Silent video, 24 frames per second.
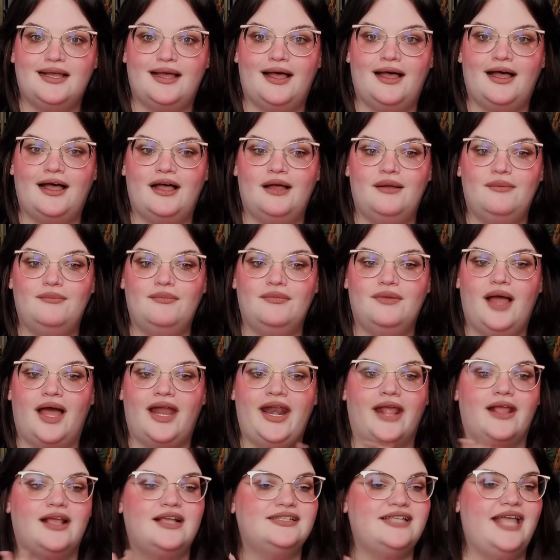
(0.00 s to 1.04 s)
And
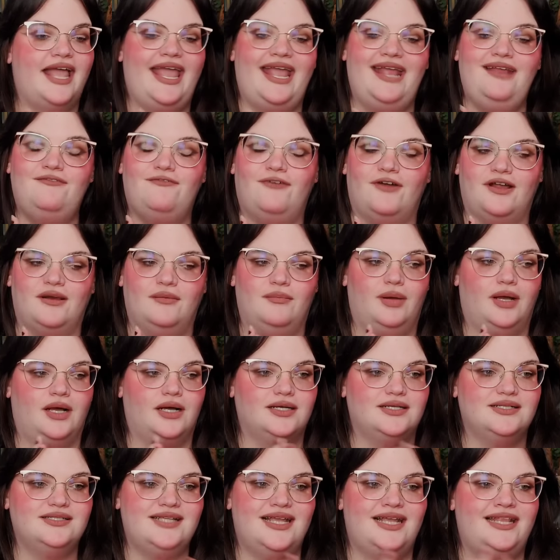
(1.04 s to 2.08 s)
because I hate fucking
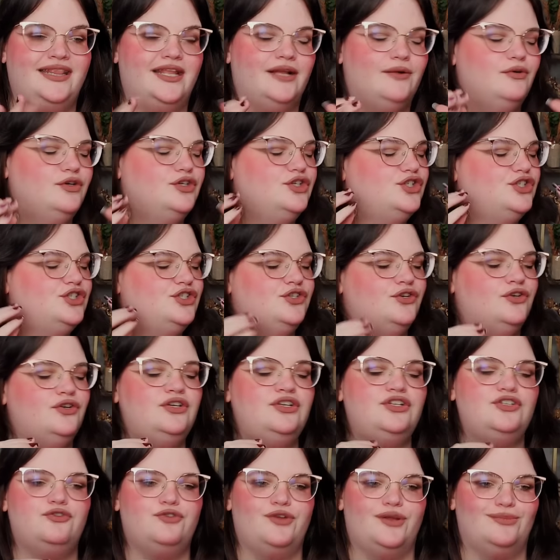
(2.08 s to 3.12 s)
bugs, and there were just certain
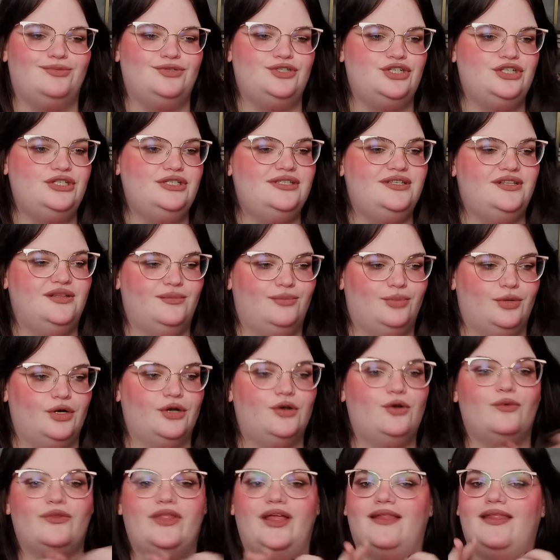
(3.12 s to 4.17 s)
descriptions in the
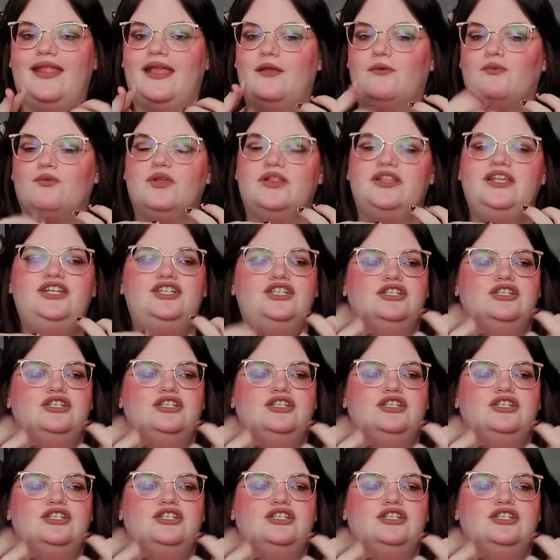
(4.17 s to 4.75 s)
book that like really